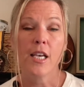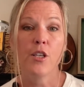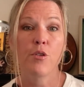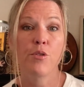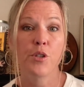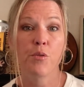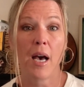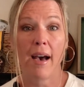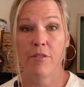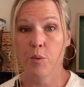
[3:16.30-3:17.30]
You do
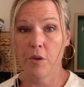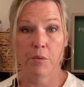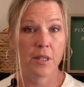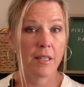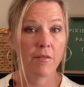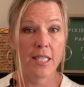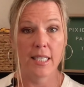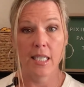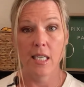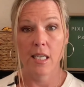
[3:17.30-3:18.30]
have to work within
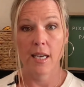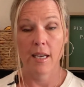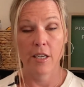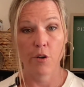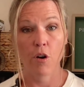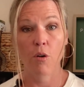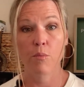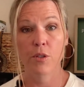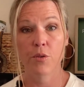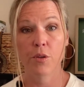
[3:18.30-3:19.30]
reason. At your home
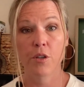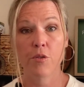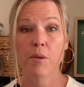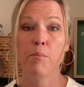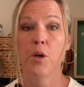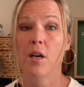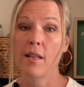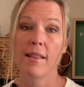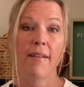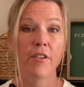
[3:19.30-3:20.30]
resort, you can book
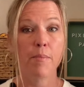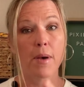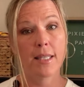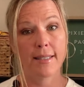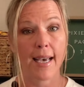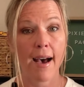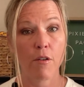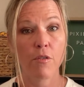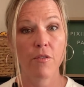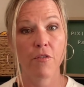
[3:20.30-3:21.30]
11 months
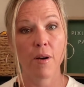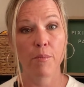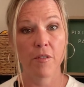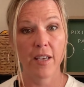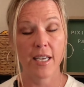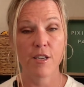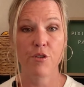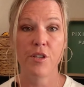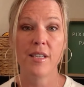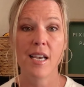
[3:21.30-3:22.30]
out from your
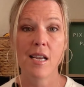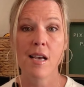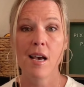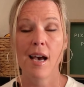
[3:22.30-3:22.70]
vacation date.